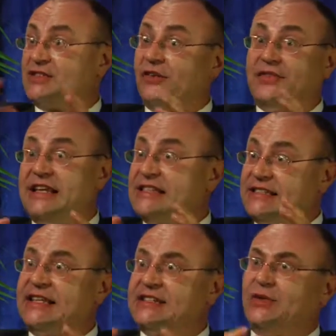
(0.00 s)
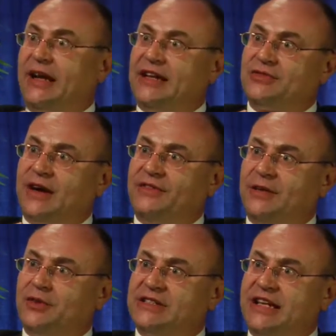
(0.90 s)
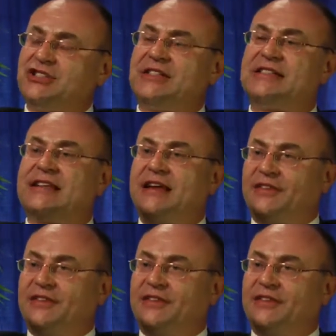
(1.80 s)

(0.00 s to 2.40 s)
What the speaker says: of these 6 to 8 driving mutations,